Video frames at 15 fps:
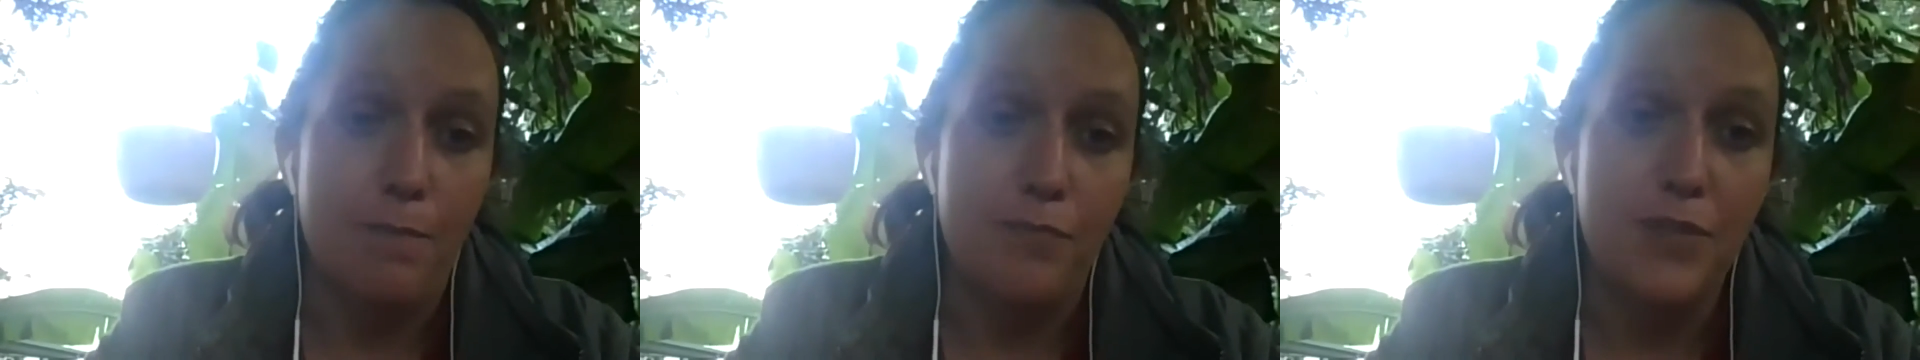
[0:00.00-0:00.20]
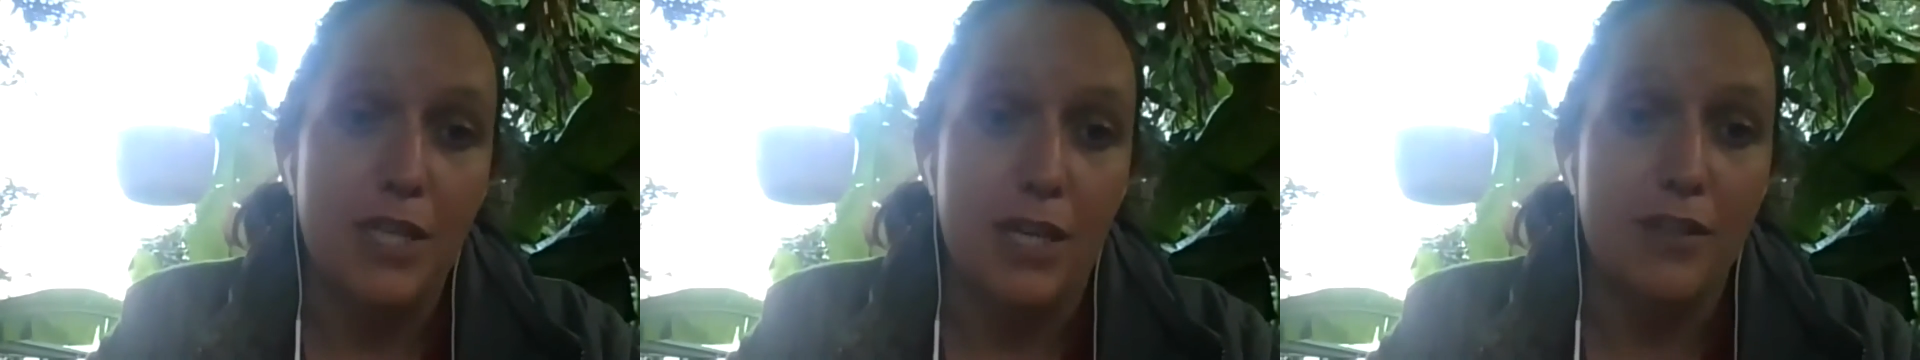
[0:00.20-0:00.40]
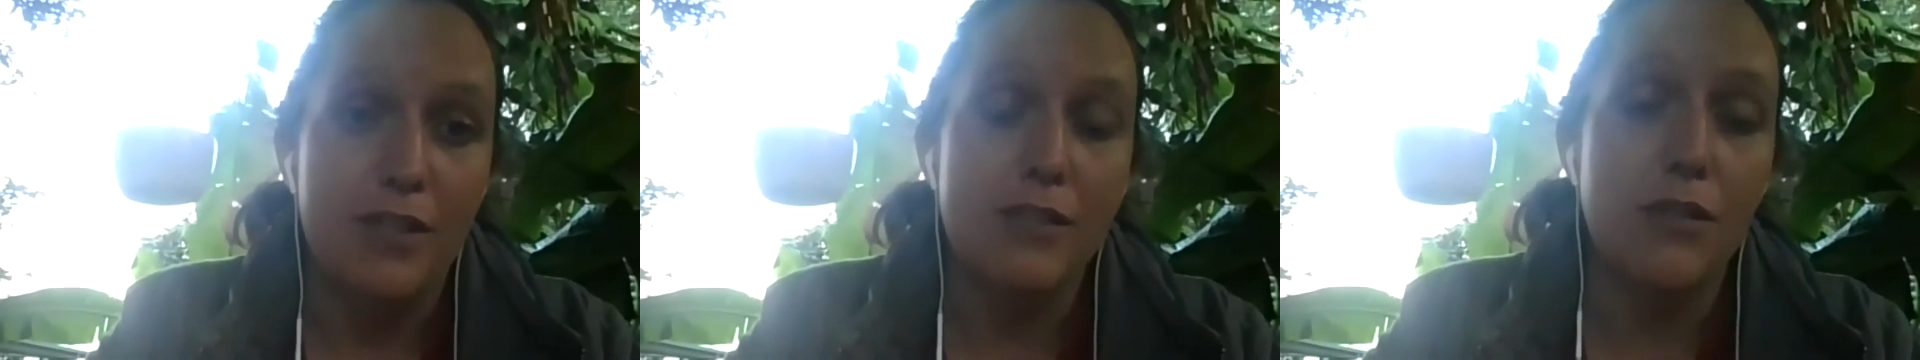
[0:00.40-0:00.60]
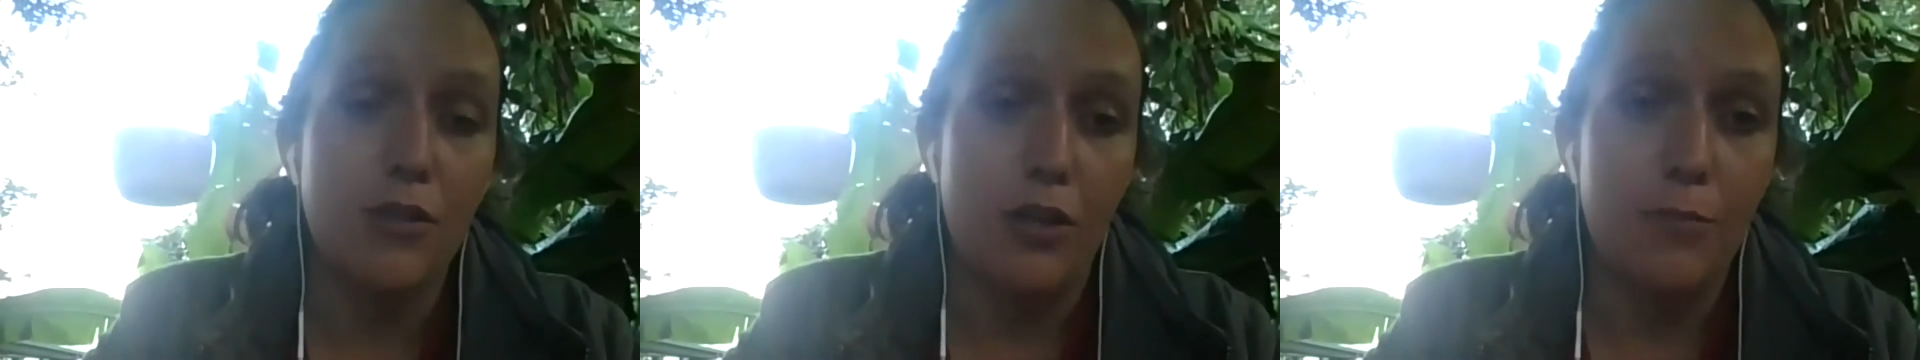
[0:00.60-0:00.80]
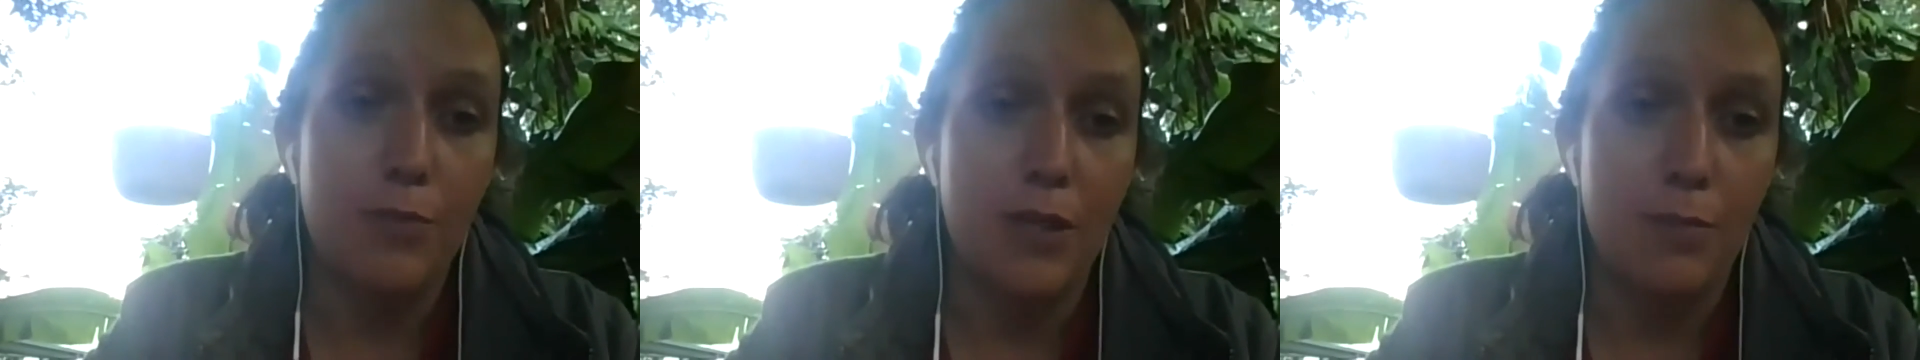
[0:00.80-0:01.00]
yeah, there's a
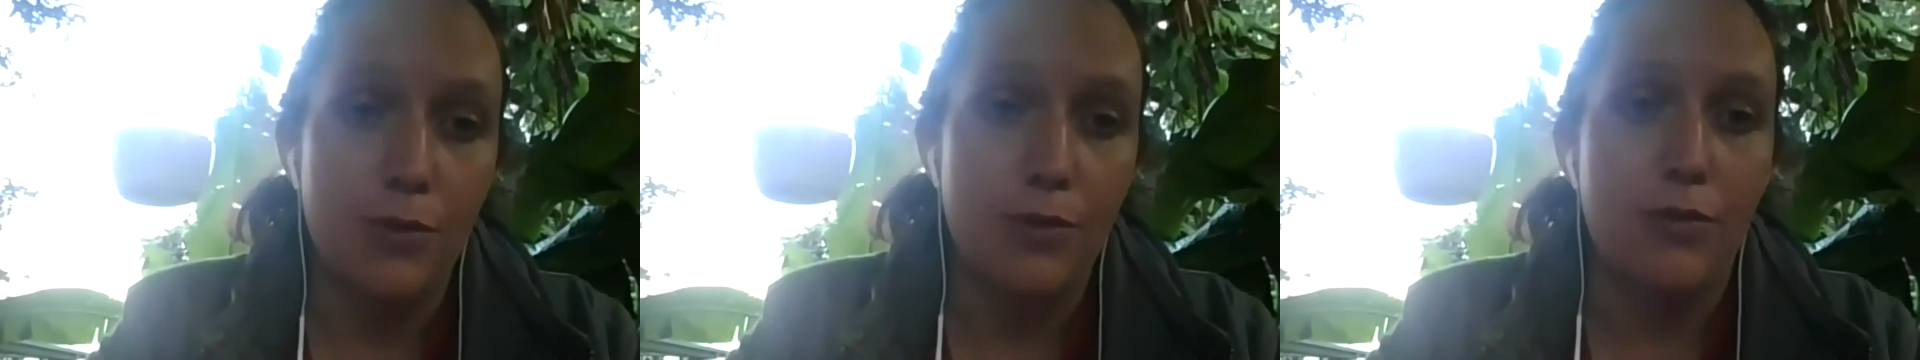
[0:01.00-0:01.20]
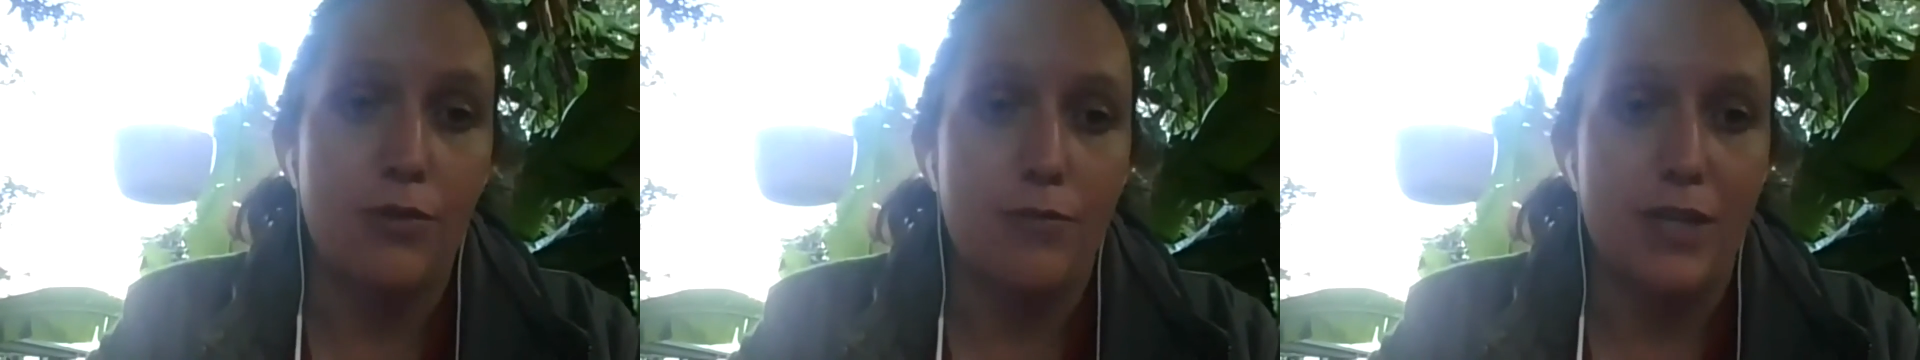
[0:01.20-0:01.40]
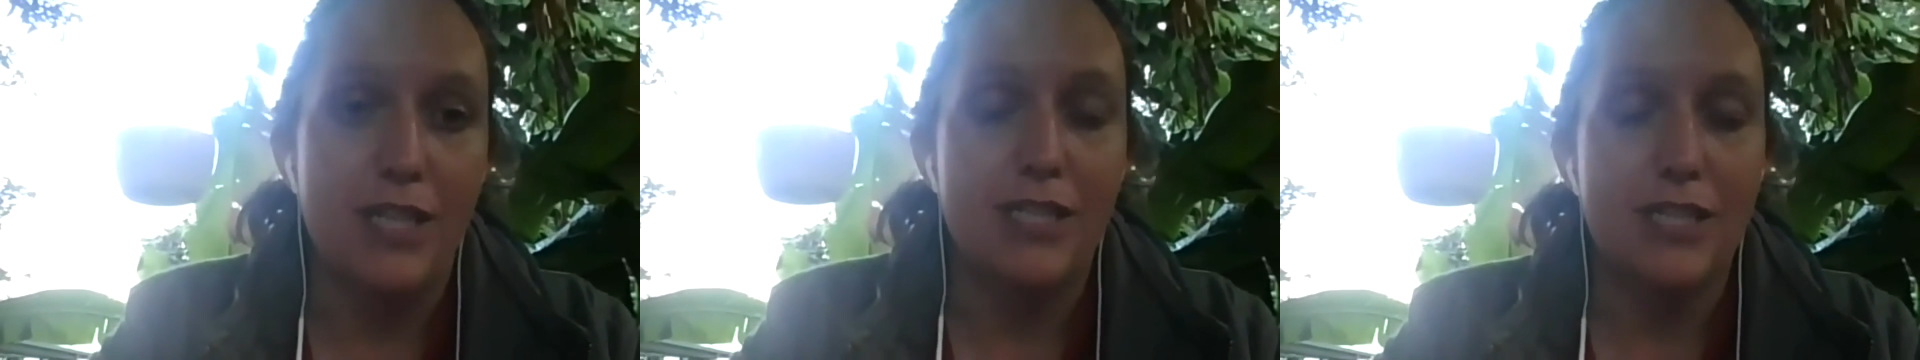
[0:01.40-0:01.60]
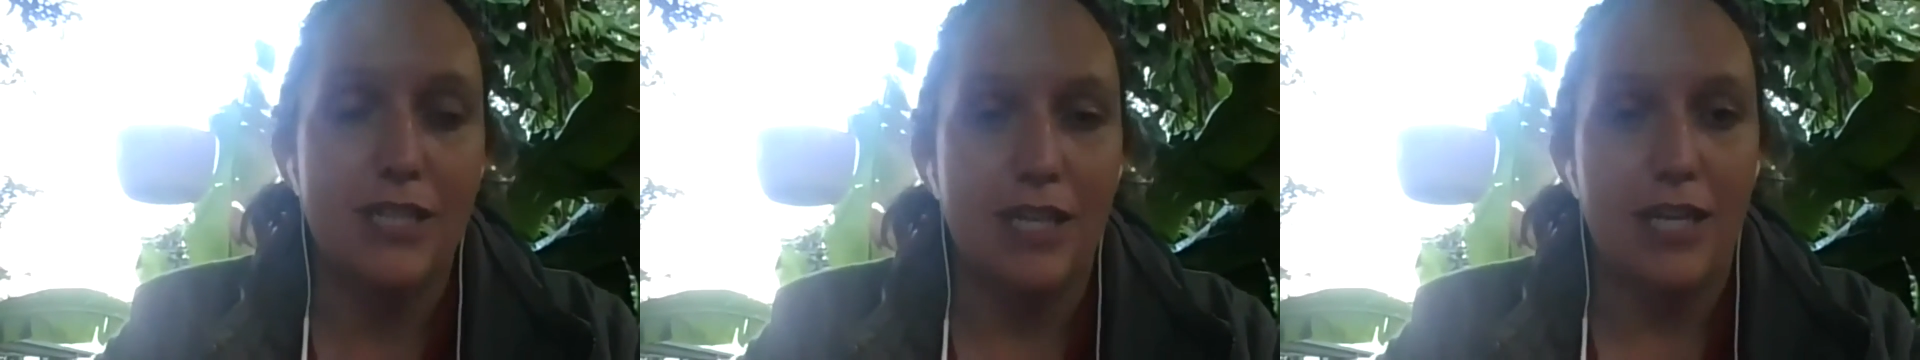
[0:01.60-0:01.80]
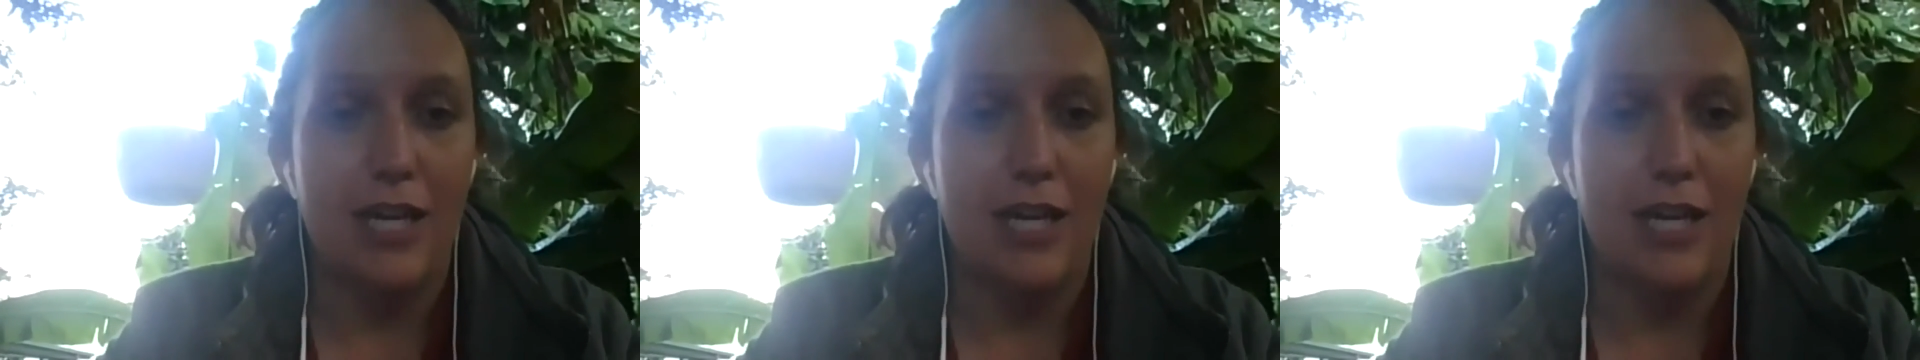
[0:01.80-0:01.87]
lot of people who are ready to get